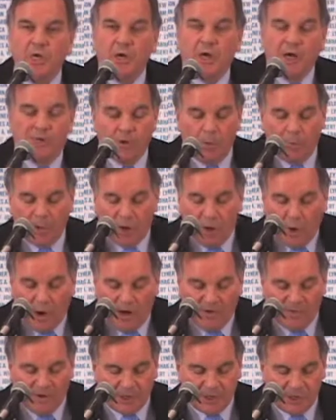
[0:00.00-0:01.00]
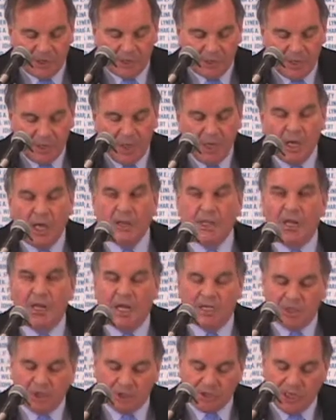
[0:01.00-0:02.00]
Governor Blagojevich and the
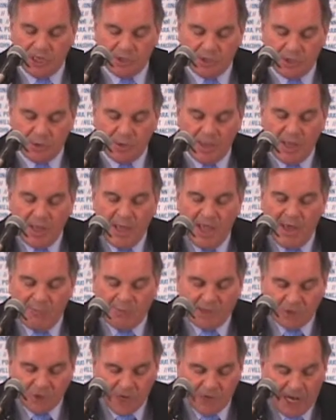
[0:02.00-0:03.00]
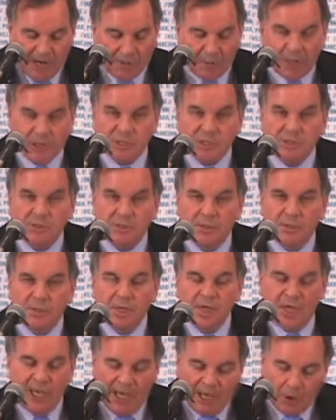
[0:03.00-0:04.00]
legislature have been generous,
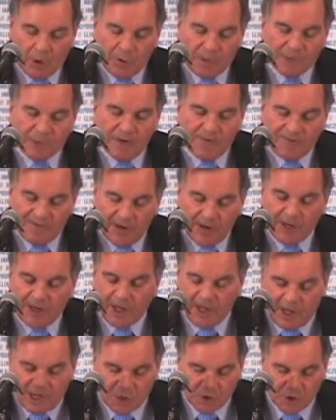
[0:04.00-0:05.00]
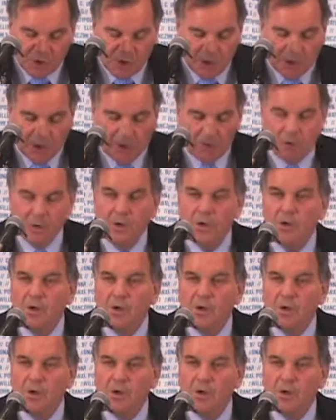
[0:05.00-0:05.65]
increasing funding each year,